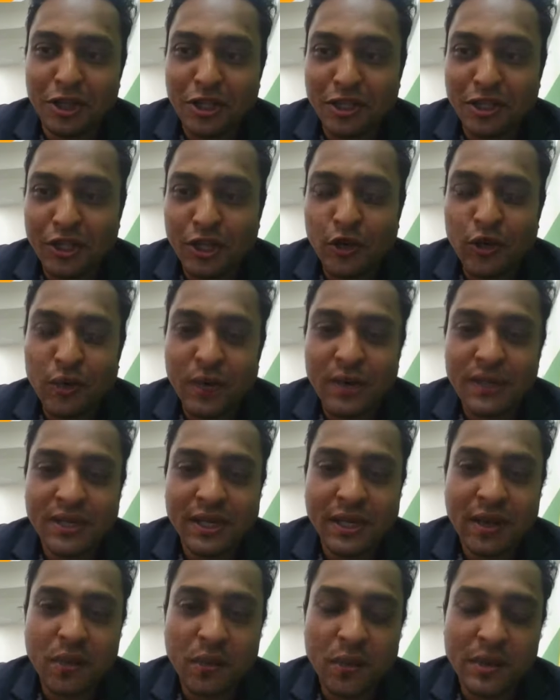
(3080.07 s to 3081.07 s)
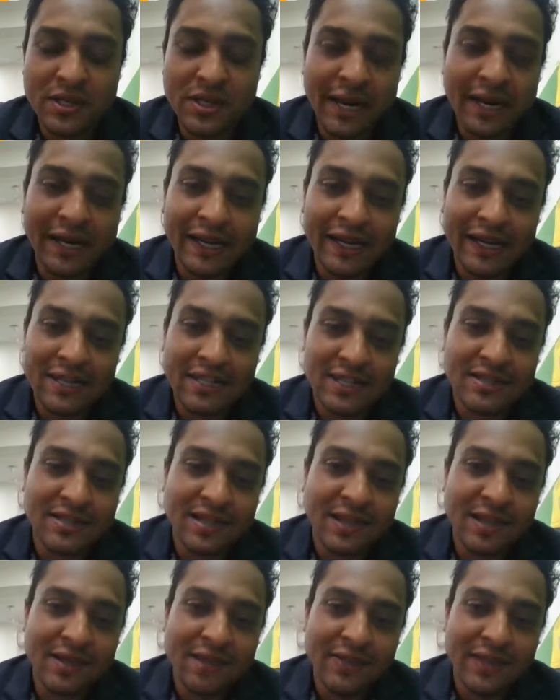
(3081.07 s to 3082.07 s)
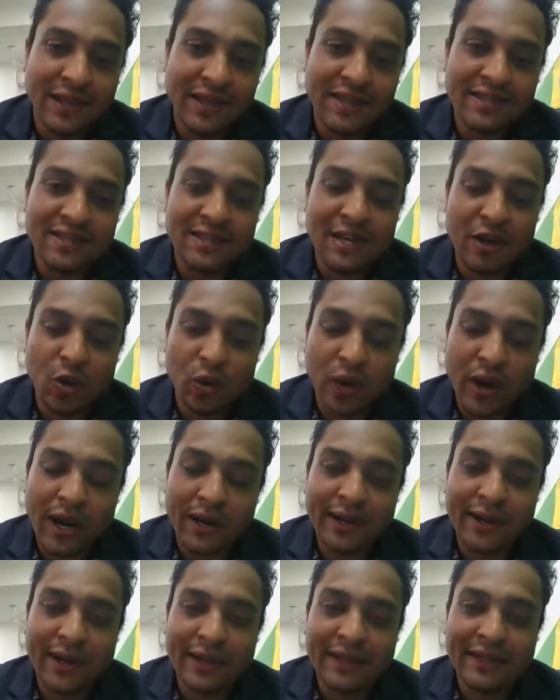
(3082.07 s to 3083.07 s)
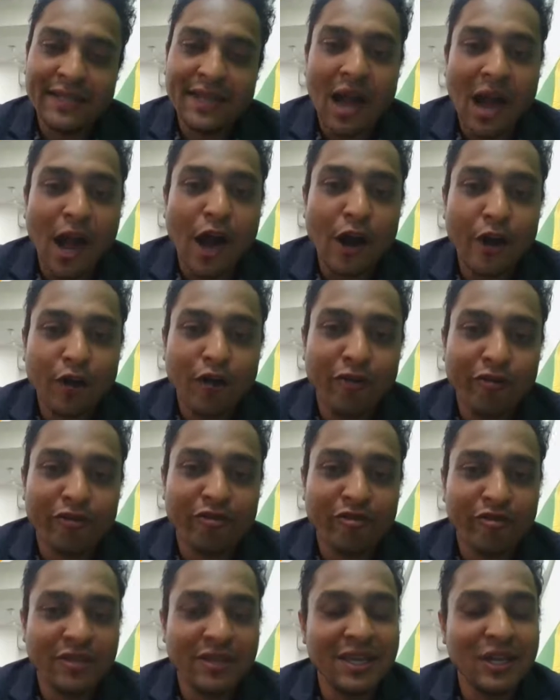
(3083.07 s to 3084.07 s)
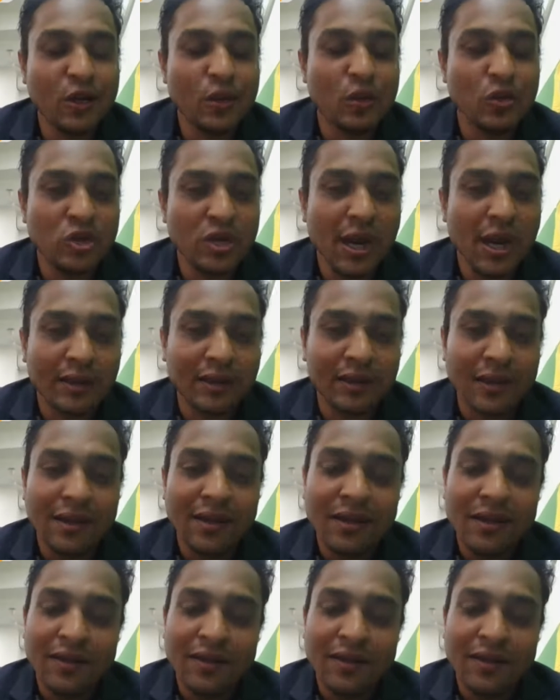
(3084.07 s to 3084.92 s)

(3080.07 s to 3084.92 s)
the the university in which i teach is is located at the heart of the gujarat